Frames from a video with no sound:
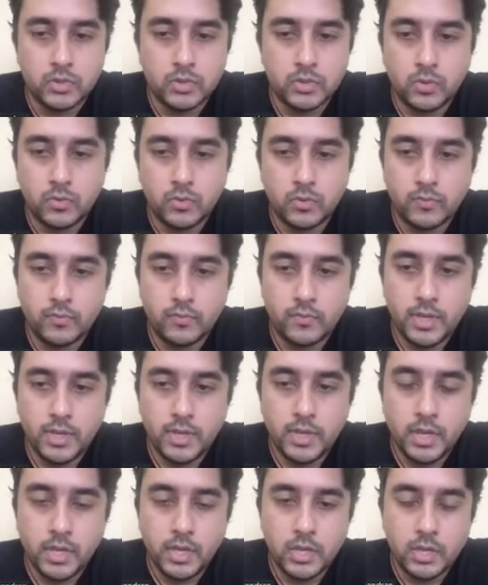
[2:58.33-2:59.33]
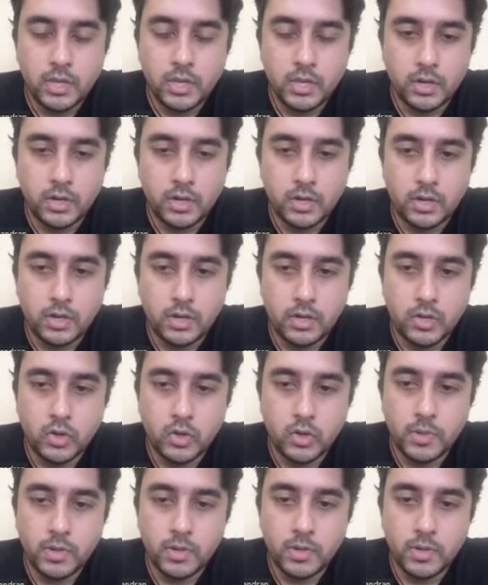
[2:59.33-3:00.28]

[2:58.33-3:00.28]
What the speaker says: So we as